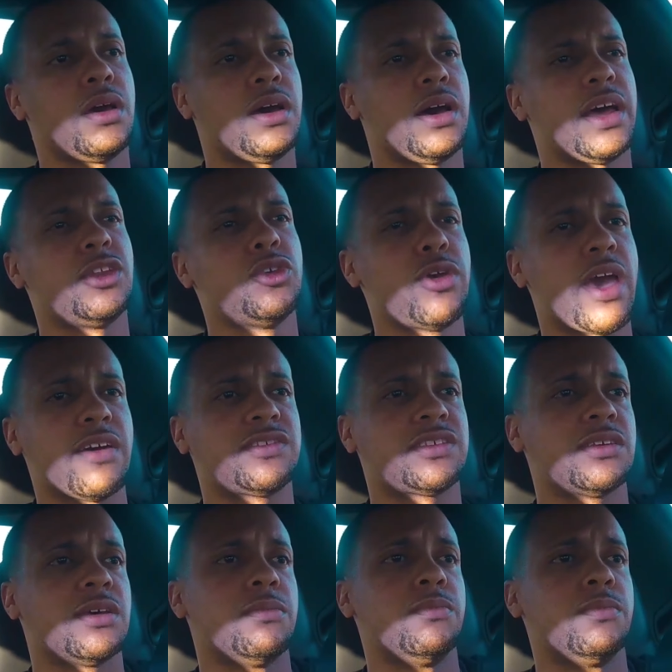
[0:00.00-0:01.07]
I do have
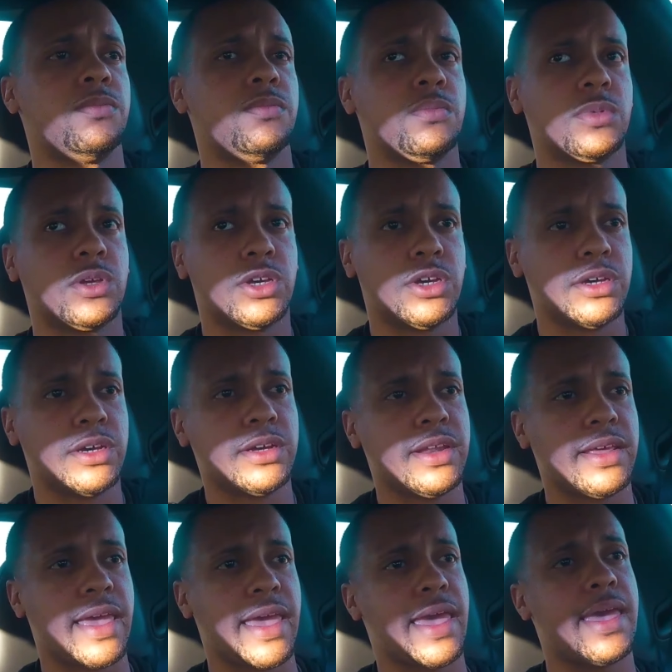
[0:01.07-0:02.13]
some
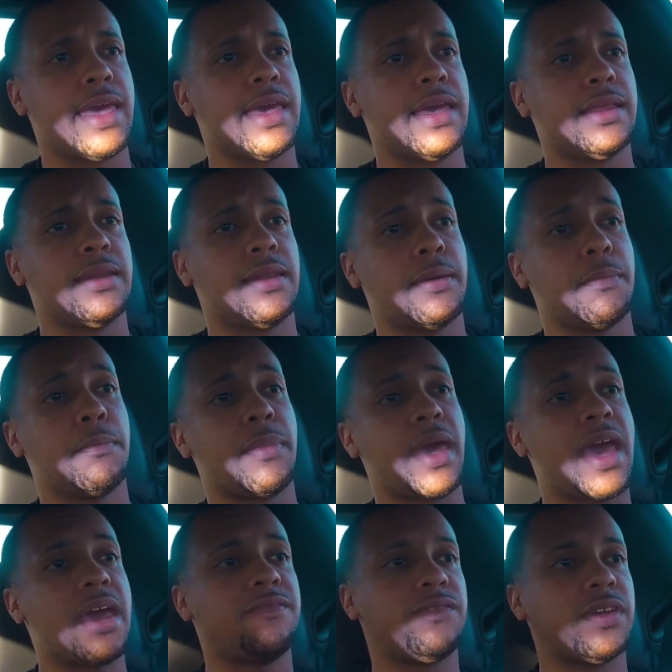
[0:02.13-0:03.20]
good and
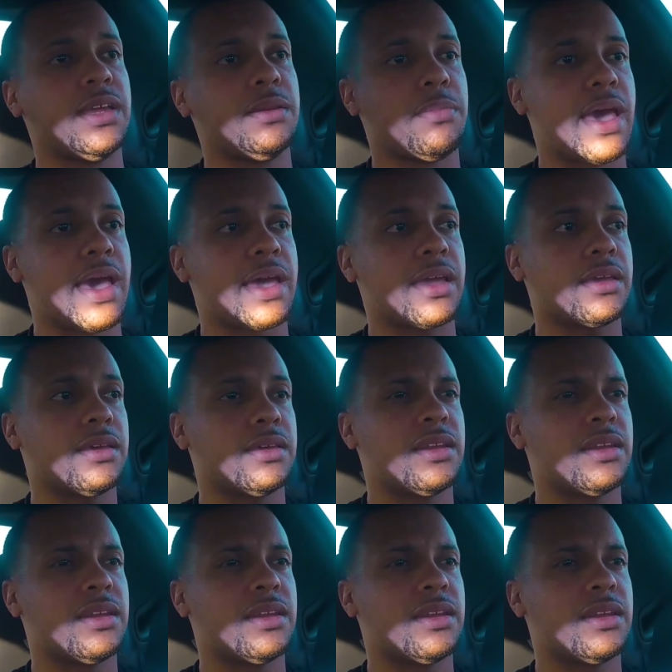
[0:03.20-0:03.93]
bad feedback.